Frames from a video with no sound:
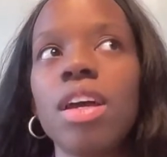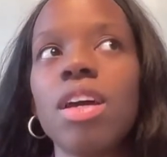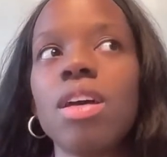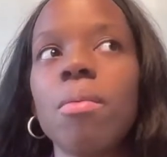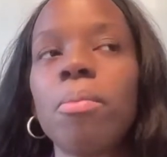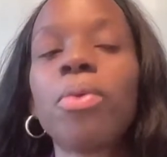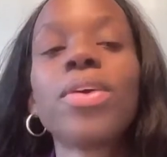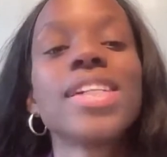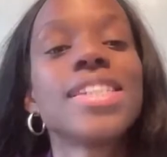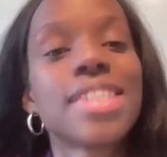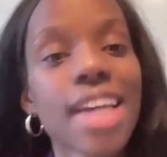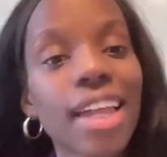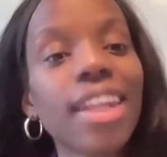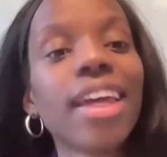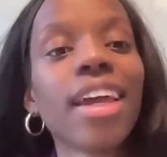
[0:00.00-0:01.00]

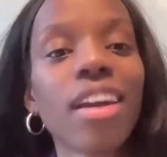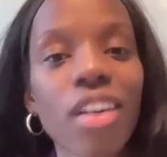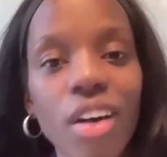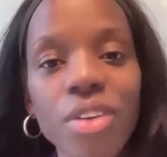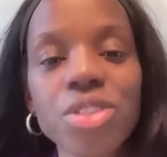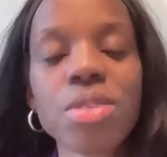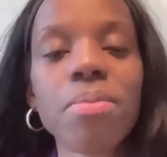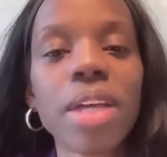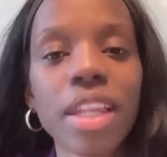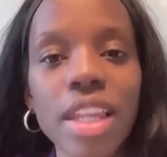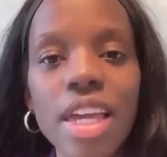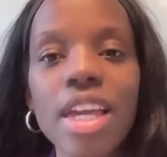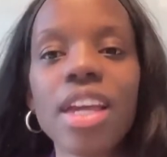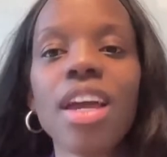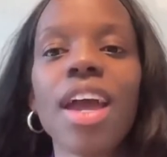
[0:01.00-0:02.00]
pre-selling
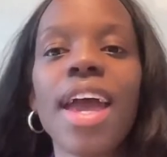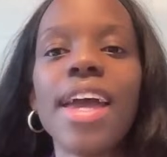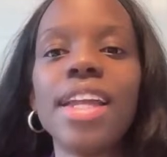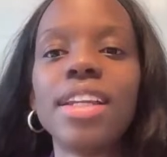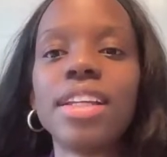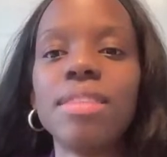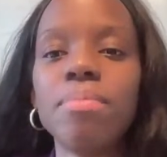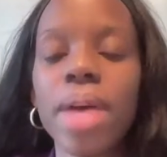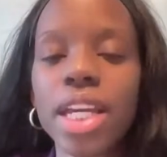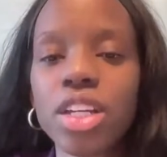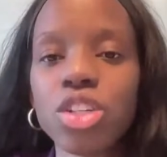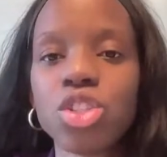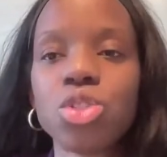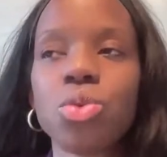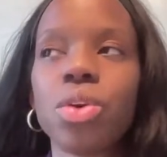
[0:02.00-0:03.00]
ultimately and making
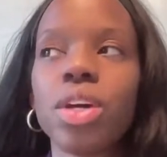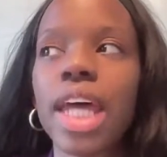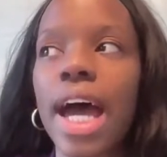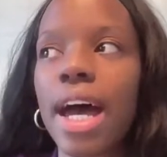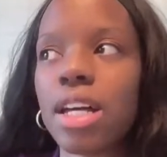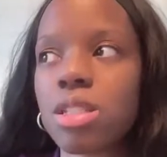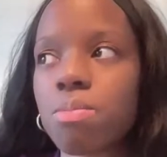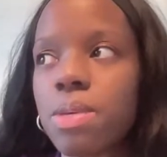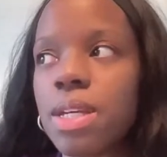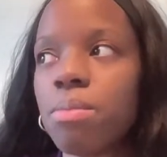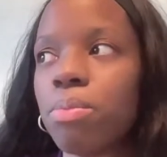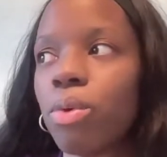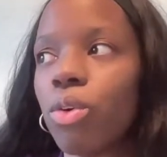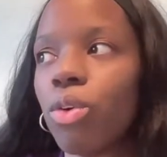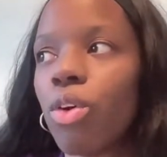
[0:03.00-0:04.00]
sure that as
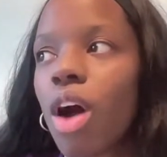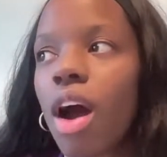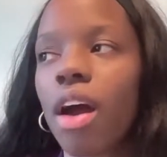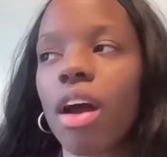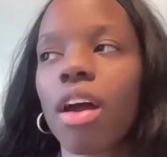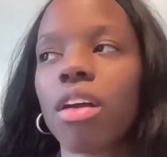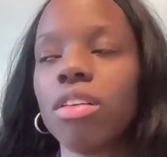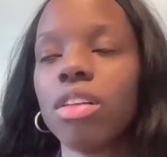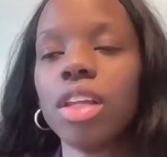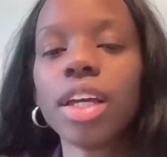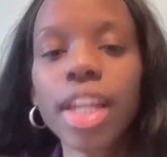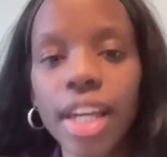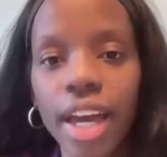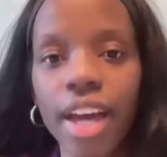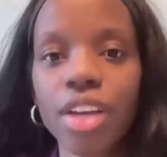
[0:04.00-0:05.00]
people are
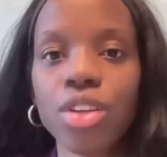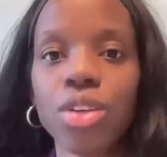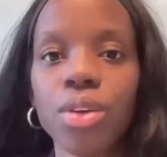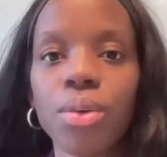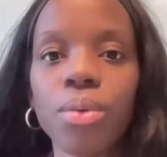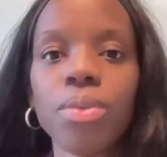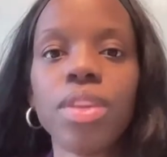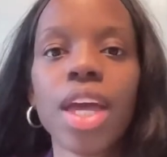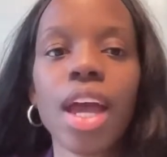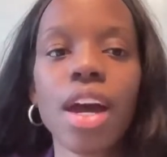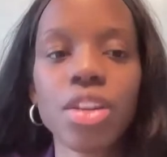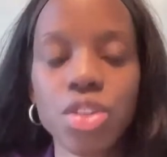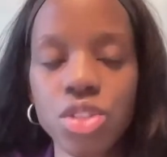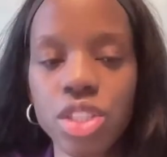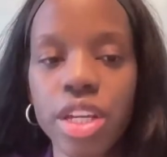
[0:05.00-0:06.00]
looking at you, they
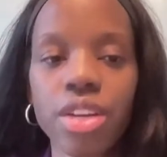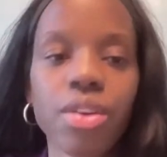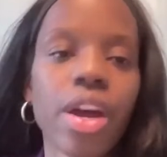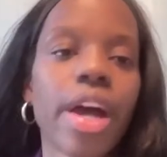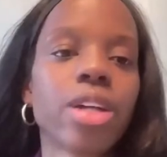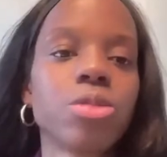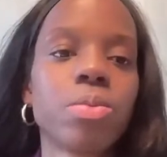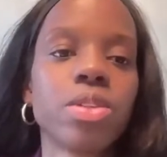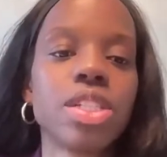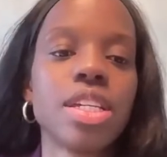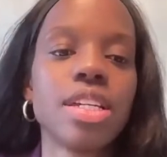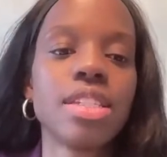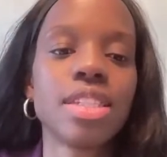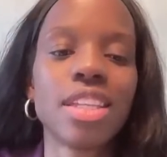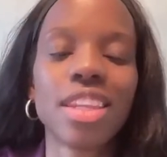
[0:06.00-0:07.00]
understand your
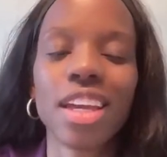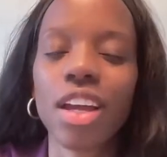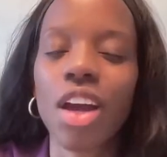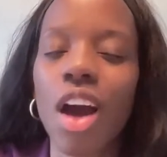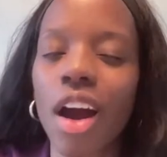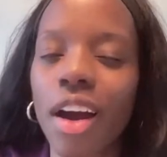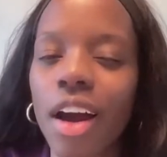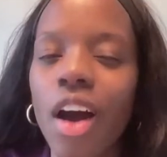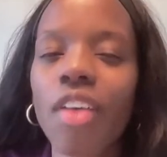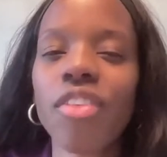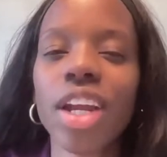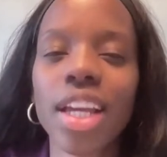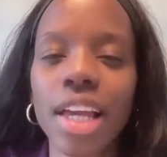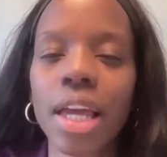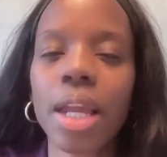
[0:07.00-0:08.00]
expertise and they are
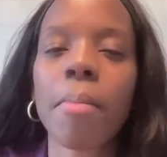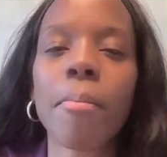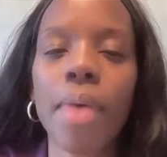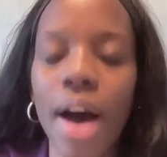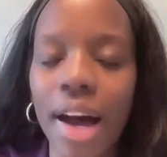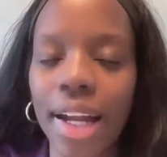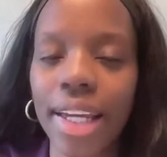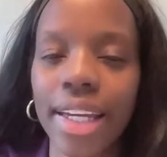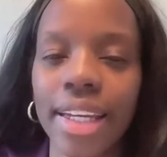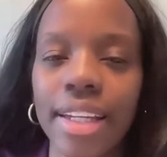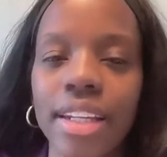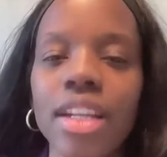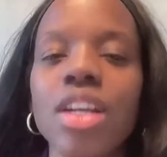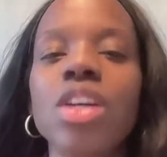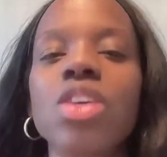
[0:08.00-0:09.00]
already getting bought in
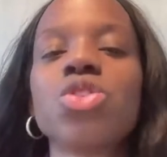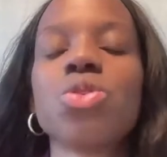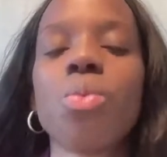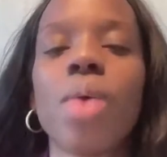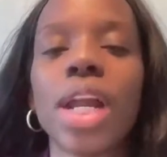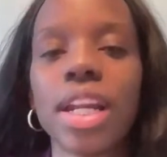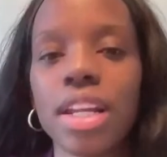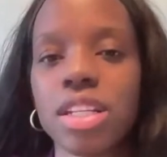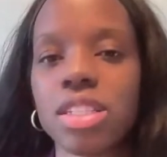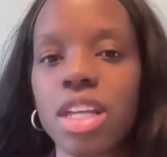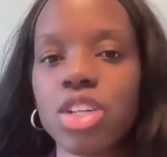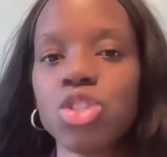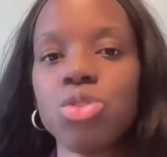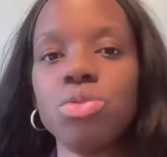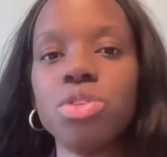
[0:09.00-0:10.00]
to what it is
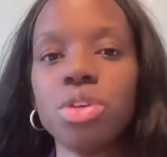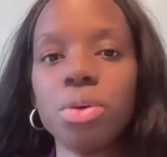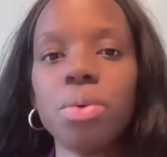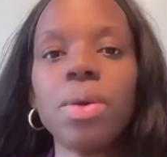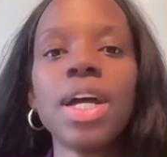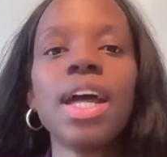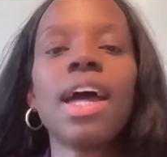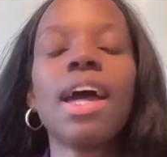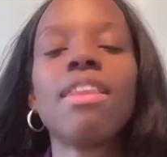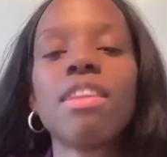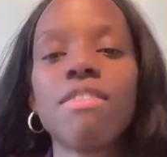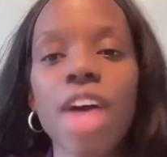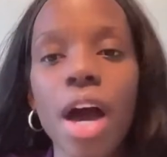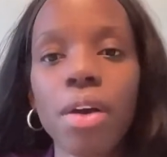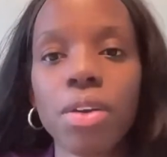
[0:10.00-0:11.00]
that you do and the
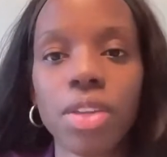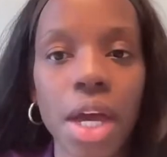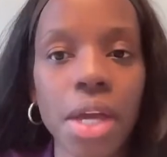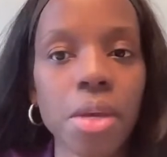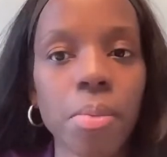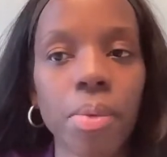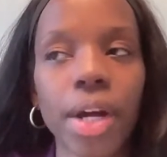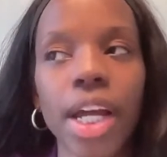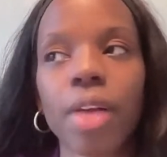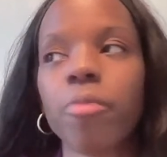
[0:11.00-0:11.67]
value that you bring.